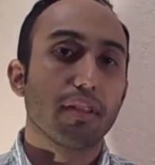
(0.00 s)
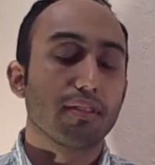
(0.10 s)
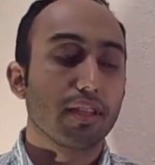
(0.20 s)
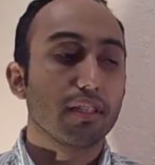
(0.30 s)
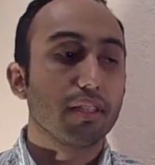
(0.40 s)

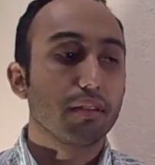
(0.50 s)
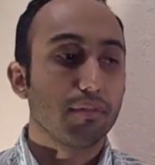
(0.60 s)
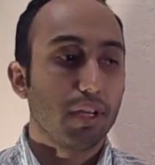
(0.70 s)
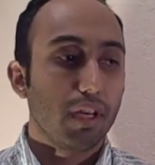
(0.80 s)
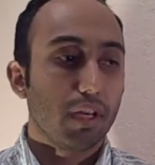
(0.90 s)
This idea
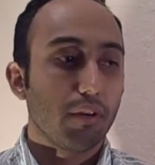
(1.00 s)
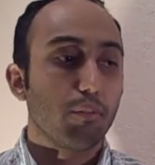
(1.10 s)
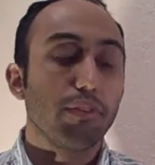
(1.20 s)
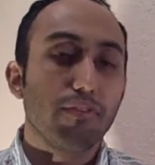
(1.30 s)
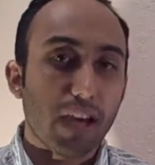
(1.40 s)
of
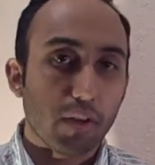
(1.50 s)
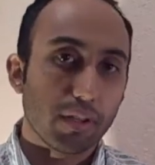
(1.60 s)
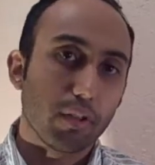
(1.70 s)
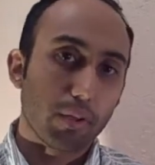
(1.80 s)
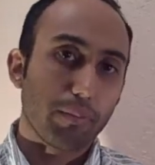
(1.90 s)

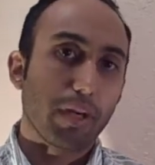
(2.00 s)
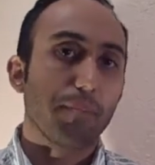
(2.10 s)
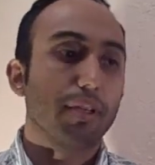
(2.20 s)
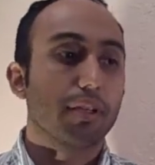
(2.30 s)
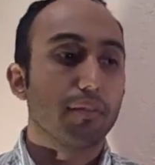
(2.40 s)
refounding the
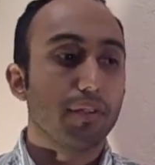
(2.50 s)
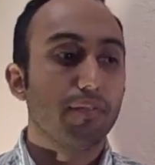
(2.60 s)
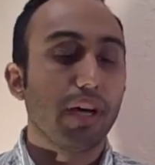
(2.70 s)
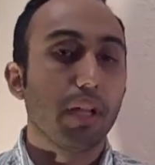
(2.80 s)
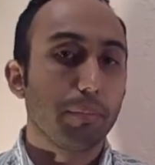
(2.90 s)
republic, of
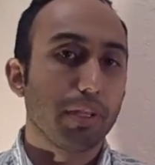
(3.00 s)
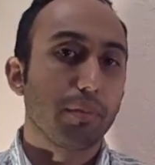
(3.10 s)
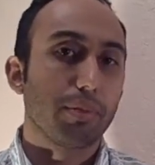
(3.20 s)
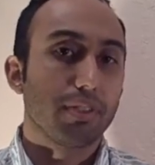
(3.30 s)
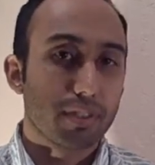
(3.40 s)
developing
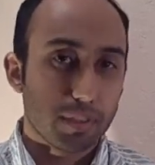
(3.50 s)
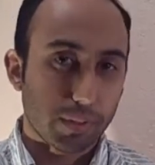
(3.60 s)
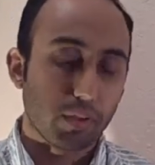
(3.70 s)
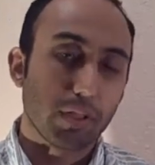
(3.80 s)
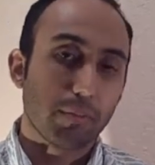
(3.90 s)
a
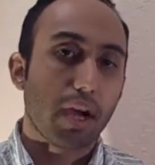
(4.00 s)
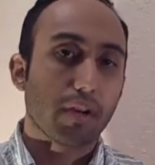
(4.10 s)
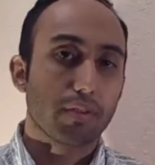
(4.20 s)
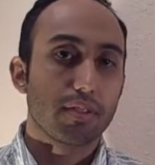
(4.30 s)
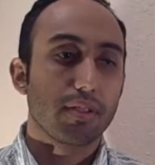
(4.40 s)
participatory
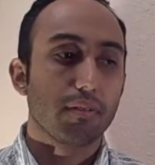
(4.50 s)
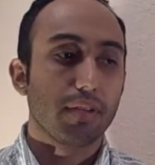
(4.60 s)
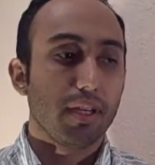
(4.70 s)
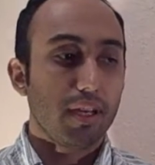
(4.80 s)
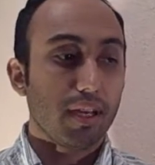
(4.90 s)
democracy,
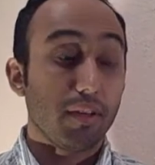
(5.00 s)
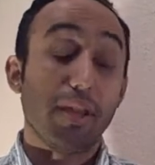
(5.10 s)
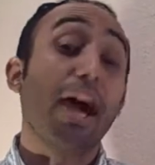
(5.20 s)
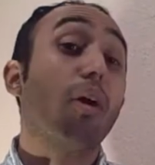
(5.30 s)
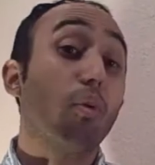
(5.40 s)
and
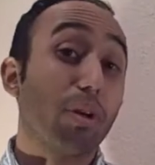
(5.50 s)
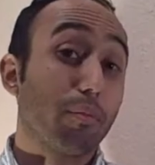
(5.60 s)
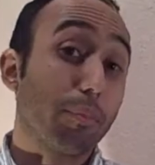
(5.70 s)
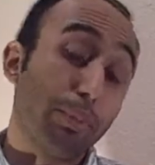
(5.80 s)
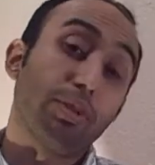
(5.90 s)
now
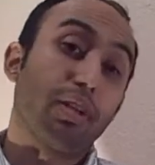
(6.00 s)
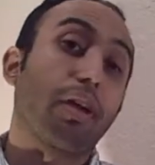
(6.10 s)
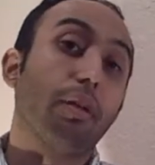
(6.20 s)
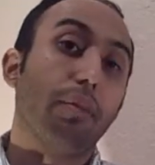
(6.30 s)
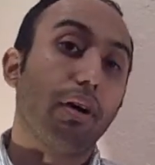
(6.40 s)
what people are
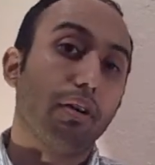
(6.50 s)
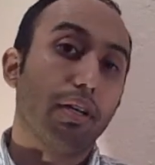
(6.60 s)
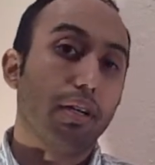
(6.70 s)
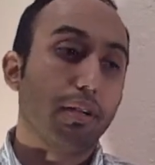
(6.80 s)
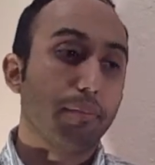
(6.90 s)
talking about
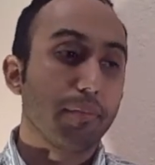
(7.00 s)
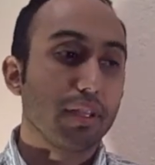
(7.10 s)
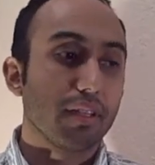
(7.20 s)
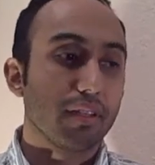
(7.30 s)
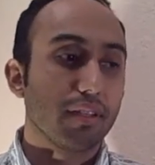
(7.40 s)

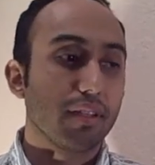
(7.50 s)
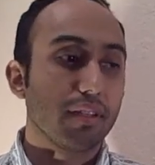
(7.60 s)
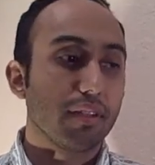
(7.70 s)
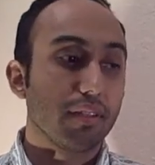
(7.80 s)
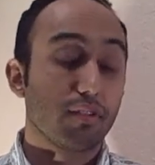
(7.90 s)

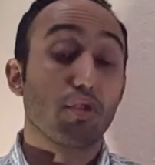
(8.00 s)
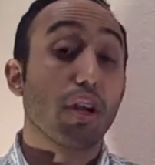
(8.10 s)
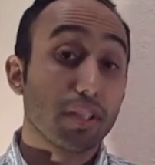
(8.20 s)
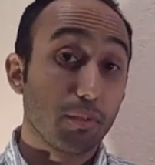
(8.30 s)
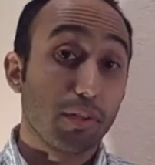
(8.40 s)
in
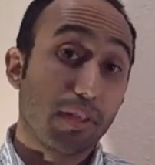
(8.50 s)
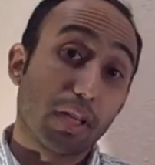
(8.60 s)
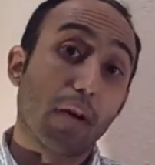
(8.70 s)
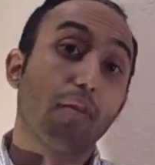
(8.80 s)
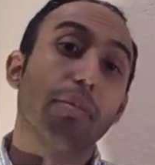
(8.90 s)
strongly within
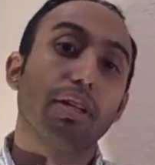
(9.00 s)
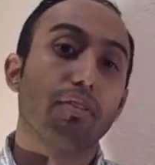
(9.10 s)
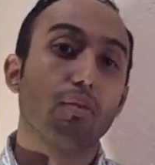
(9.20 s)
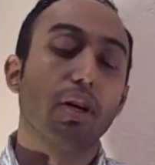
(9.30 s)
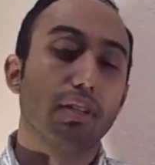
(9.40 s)
the government
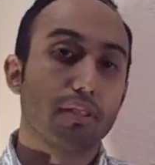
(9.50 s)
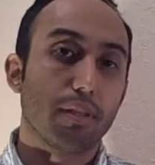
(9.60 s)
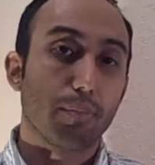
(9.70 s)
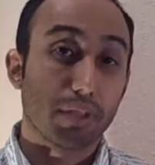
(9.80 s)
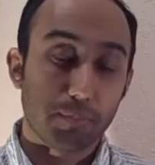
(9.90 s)
as well
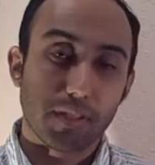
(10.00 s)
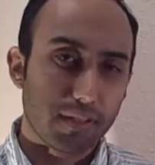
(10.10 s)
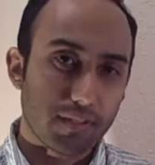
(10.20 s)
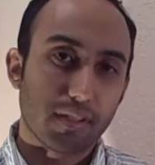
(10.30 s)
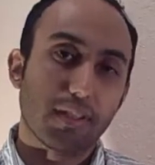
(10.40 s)

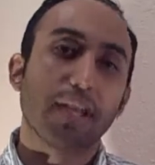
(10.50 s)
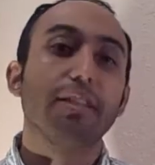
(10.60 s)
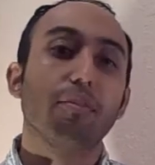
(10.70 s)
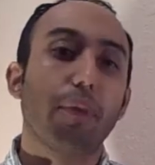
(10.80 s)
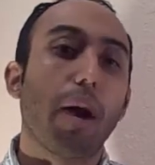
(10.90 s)
is the
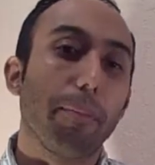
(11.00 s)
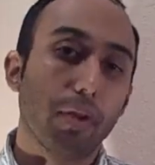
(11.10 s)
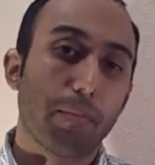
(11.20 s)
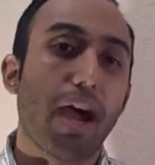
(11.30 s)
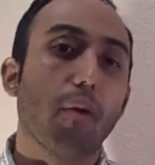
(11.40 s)
idea of
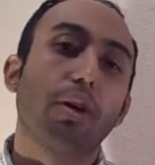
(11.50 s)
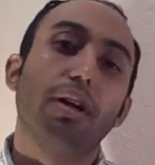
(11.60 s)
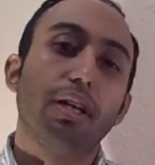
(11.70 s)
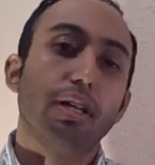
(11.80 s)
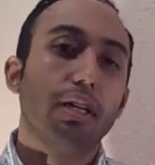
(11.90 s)
popular power.